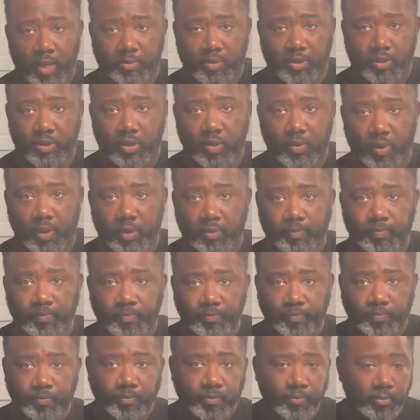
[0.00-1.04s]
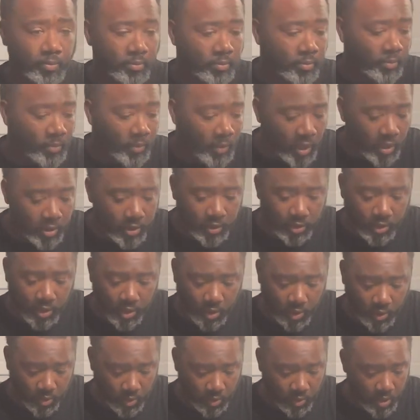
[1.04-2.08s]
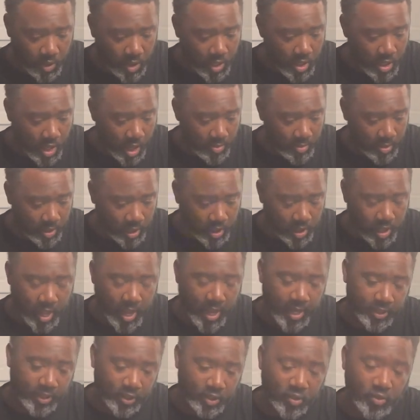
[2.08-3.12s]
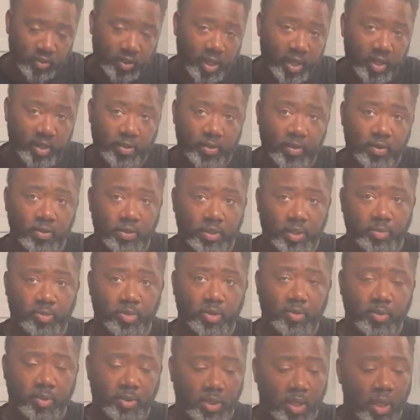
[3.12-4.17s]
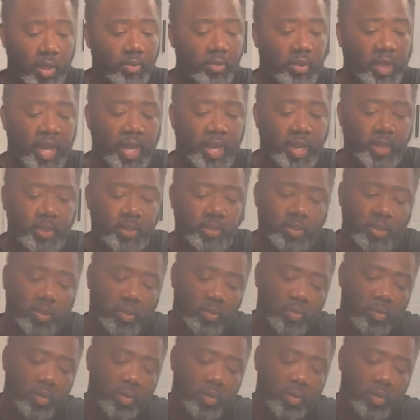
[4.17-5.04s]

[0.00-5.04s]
student, and so I'm in class Tuesday and Thursday pretty much all day. So